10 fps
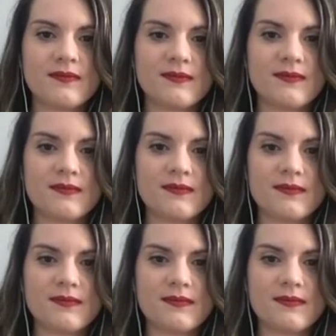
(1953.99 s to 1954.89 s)

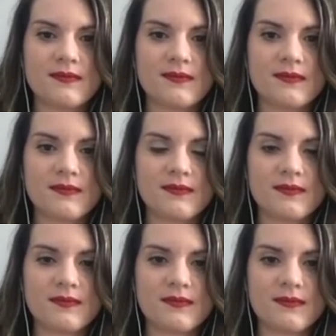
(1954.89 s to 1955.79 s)

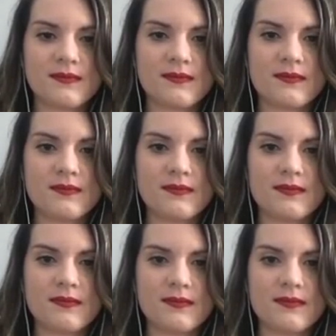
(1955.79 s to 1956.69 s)

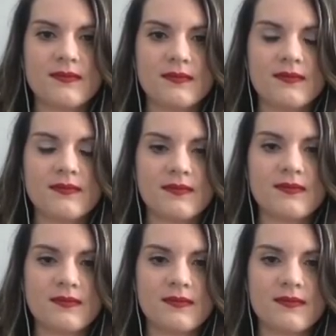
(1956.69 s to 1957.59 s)

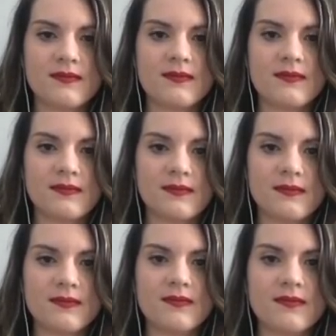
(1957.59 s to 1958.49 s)

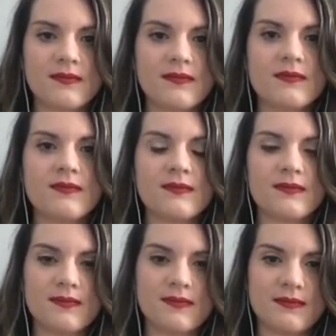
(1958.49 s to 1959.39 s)

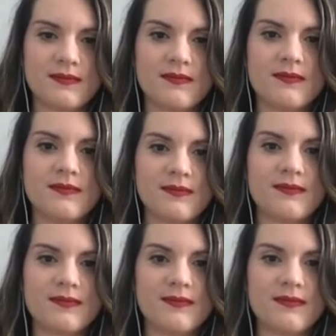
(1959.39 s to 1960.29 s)

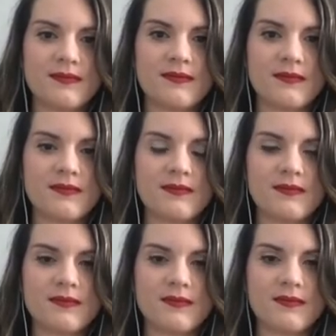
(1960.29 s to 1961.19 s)

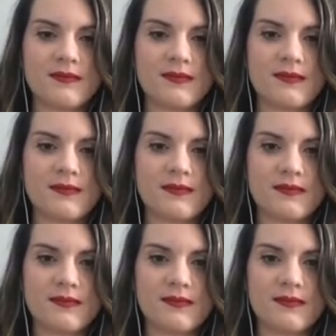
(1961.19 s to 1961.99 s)
[no speech]